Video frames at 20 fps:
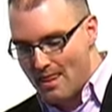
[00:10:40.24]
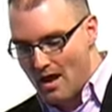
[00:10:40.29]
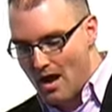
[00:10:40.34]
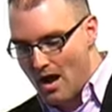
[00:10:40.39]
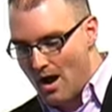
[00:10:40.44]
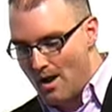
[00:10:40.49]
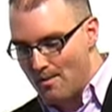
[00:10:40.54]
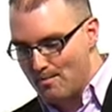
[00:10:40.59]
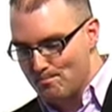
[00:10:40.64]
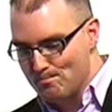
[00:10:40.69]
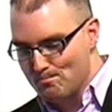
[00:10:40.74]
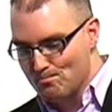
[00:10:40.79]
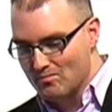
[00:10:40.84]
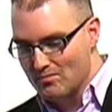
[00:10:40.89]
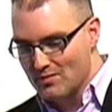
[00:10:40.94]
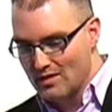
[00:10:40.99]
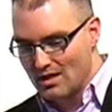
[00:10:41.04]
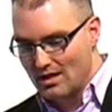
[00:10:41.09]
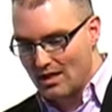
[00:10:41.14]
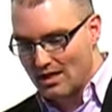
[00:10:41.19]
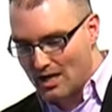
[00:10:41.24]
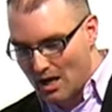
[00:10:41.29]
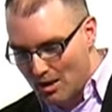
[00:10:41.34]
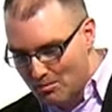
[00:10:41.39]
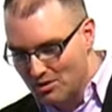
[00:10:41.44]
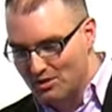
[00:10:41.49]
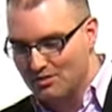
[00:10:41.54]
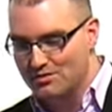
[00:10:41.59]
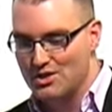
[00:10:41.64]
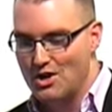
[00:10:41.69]
a
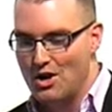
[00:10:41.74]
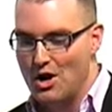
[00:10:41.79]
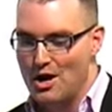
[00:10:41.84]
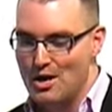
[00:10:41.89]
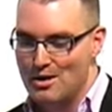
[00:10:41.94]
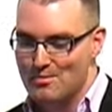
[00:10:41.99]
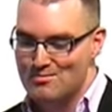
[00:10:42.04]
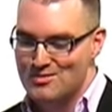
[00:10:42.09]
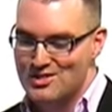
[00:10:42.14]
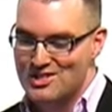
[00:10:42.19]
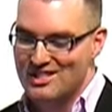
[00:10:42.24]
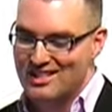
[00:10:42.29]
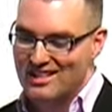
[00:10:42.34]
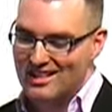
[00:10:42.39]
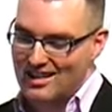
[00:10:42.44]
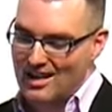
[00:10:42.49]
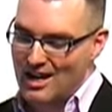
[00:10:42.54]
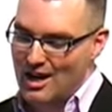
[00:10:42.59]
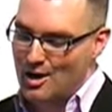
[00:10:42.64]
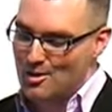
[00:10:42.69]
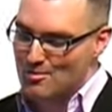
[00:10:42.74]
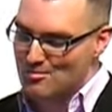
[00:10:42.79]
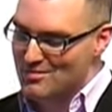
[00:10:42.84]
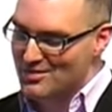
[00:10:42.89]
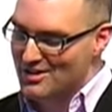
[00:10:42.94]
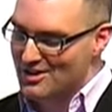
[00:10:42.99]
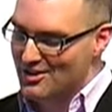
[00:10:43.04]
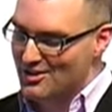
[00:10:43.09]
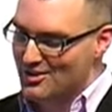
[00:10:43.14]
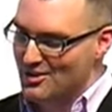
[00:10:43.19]
couple of times.
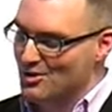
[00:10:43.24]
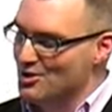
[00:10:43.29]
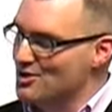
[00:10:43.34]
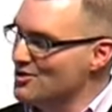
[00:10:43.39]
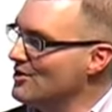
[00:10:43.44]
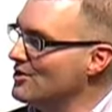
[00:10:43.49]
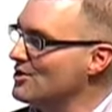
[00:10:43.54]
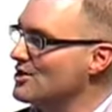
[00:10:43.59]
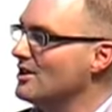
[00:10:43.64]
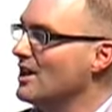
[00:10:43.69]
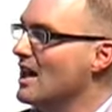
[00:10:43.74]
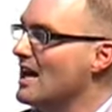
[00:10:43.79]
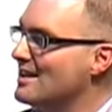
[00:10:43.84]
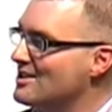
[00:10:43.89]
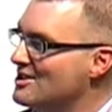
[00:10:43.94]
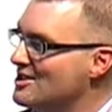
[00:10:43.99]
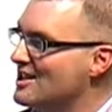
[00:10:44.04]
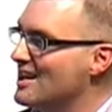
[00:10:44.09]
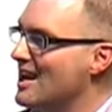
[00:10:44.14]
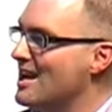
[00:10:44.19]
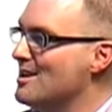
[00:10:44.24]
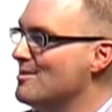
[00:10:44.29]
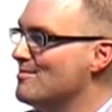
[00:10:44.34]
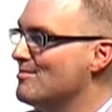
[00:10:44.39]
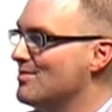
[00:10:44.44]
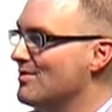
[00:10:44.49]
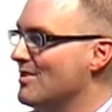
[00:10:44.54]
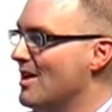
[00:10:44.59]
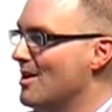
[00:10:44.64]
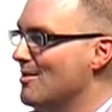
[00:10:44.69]
There's
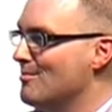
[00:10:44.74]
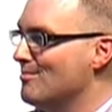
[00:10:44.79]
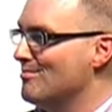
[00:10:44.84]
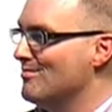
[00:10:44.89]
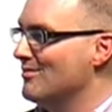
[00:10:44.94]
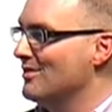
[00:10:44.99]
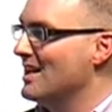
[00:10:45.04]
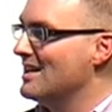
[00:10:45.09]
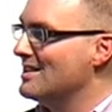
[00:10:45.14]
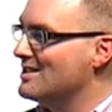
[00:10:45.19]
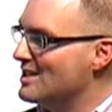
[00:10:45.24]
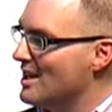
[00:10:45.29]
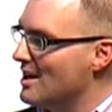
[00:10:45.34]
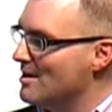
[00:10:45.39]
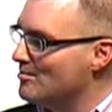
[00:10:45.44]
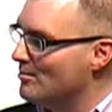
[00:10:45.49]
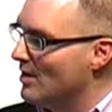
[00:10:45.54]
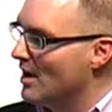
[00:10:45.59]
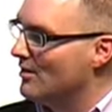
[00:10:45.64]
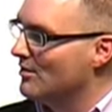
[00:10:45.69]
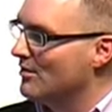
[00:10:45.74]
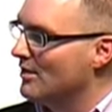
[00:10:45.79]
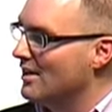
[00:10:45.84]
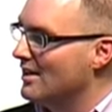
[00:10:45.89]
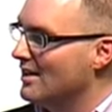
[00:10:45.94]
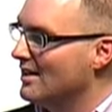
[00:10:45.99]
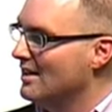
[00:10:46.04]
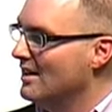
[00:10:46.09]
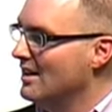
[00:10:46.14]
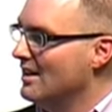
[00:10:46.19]
landscape
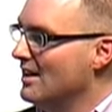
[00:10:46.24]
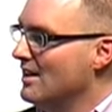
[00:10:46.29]
buffering.